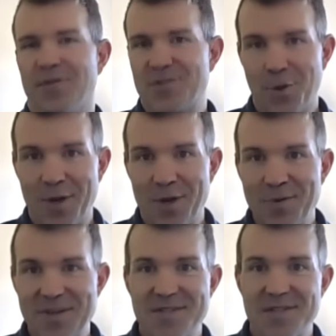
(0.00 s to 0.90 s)
so many
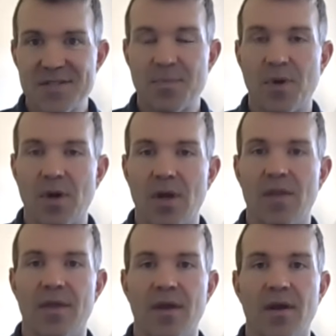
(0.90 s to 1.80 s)
reasons,
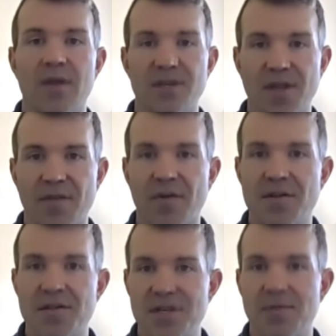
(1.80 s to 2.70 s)
but there's a
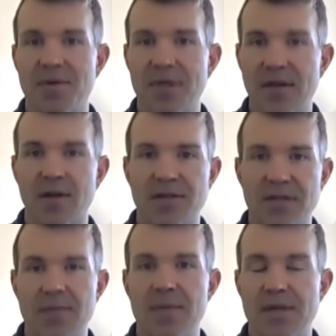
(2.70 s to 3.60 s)
diversity within our
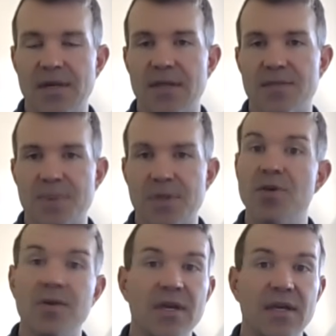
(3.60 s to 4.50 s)
team that has been
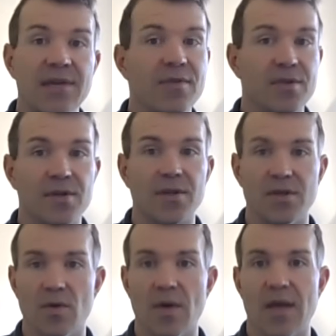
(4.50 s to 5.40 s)
unique even to the
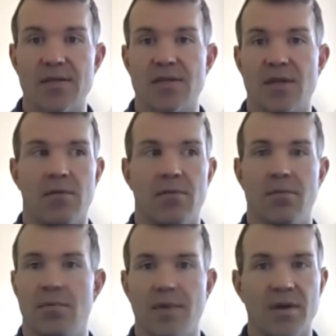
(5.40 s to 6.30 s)
US.
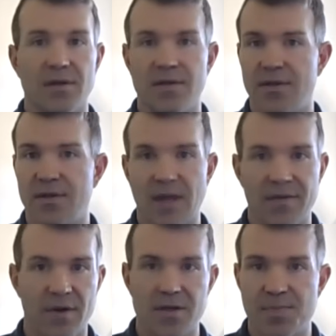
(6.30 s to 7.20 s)
They're
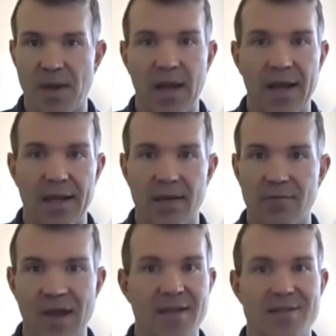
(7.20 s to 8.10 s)
diverse by
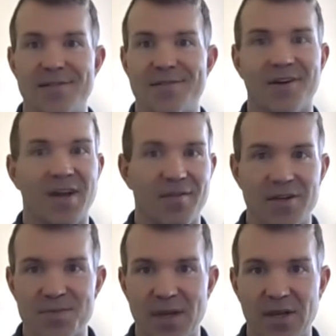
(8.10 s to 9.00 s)
race, they're
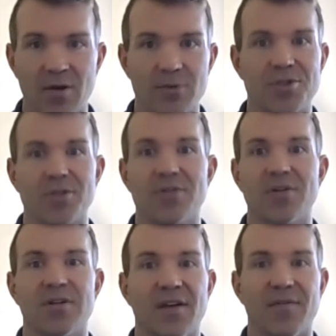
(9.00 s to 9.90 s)
diverse by culture,
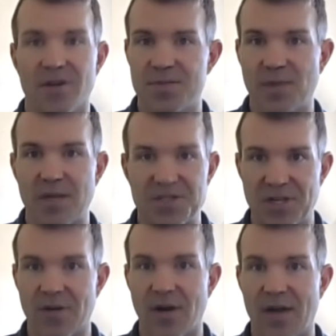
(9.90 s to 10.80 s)
they're diverse by
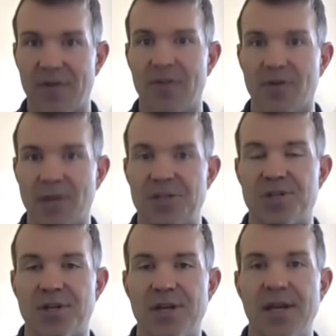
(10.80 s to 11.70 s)
geographic
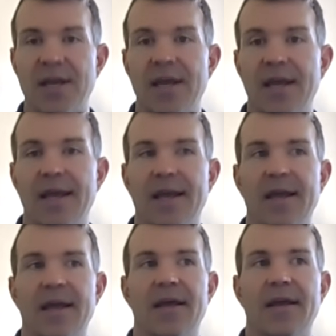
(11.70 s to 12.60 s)
location.
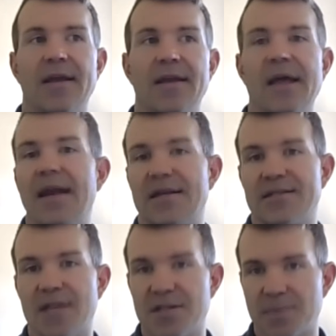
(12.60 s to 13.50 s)
And that
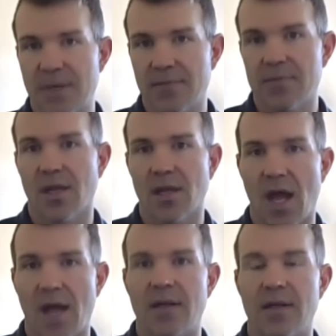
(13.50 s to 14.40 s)
excites me a lot.